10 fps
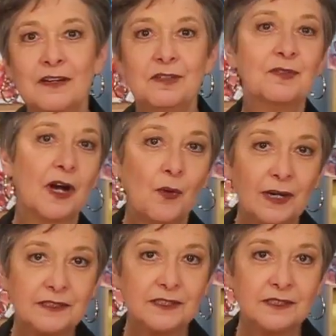If you've got
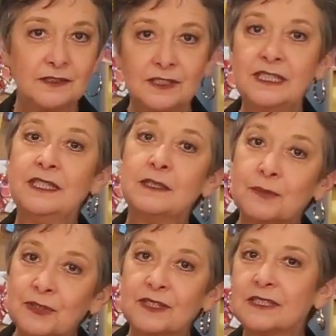questions or you need to
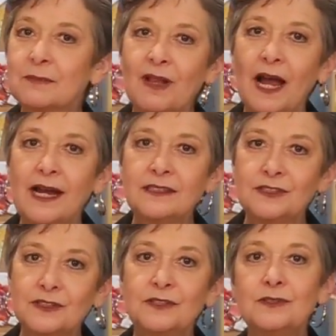purchase supplies,
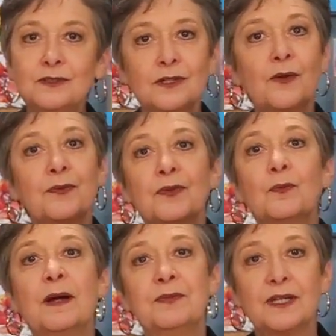you can do so through the
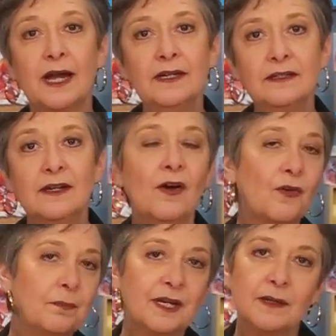website
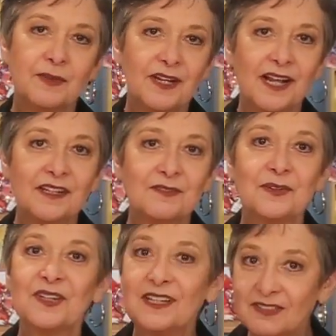or pick up the
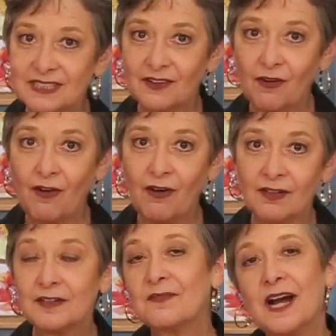telephone and give us a
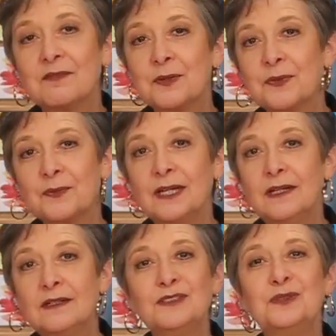call at
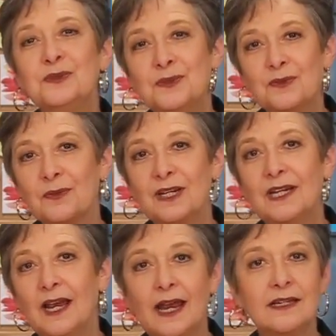
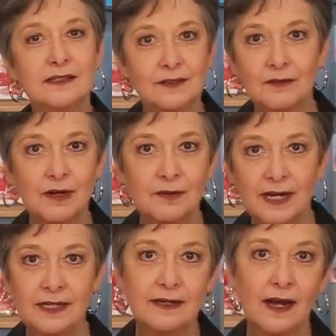
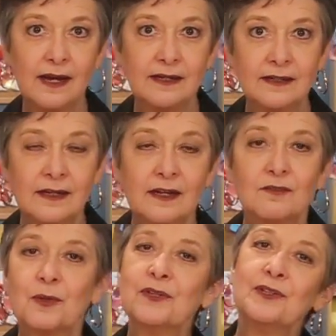503-223-8089. Of
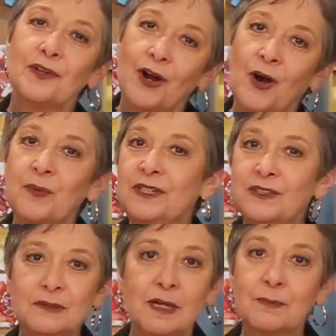course, you can always
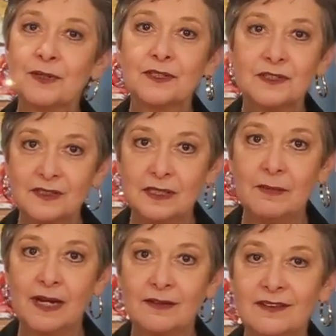use my personal
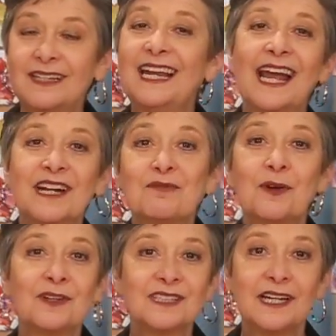email,
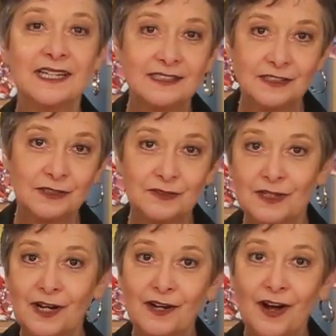
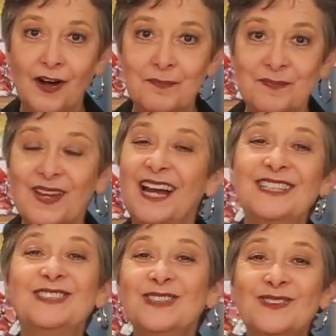leanne@floraldesigninstitute.com. I
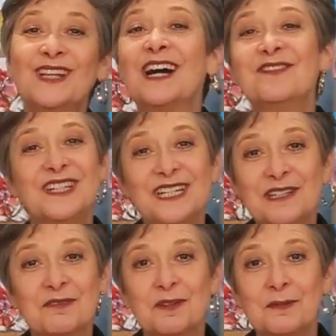do love to
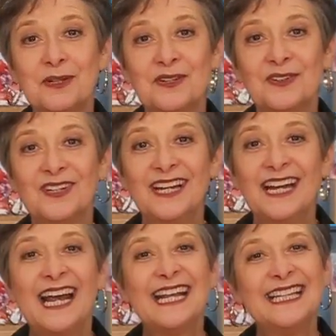hear from you.
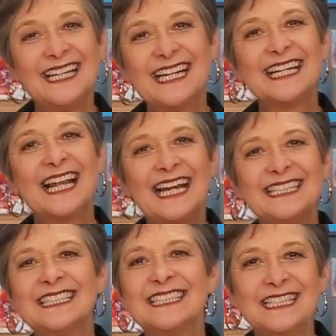And then I'd like
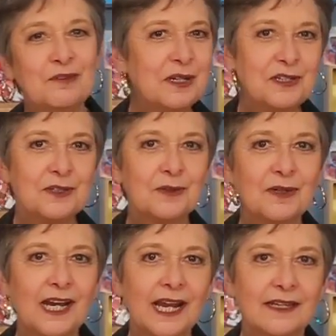to see what you
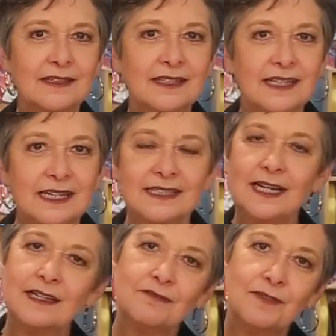create.
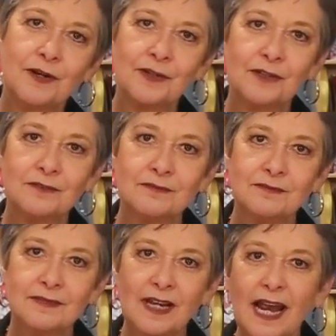Take a photo
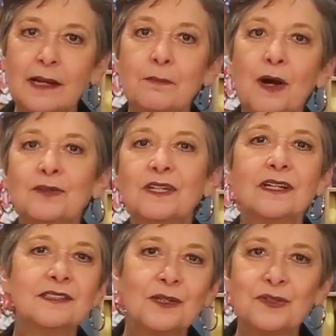and post it
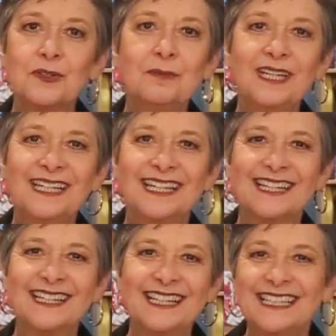on social media.
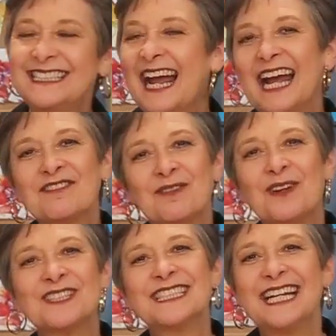Tag
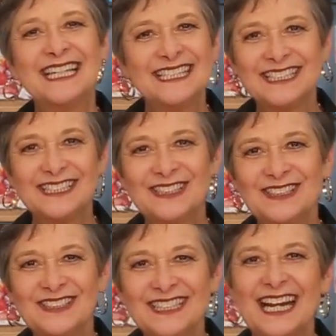Floral Design
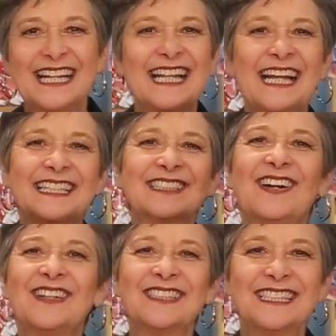Institute and let us
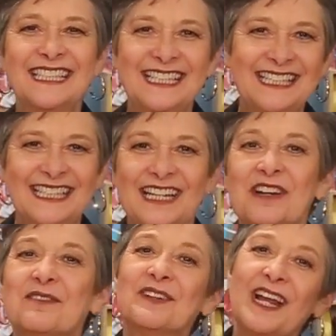all see.
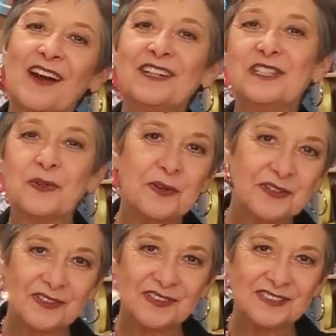For now, it's your
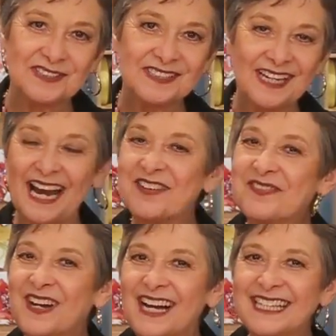turn.
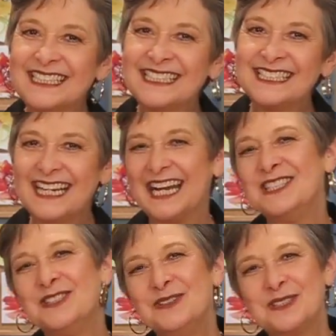Have fun
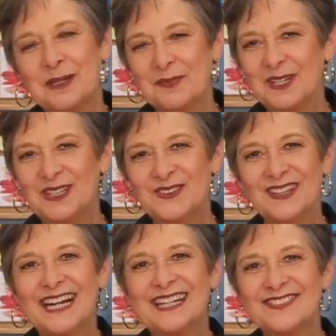and do something you
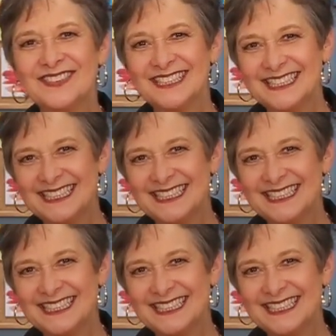love.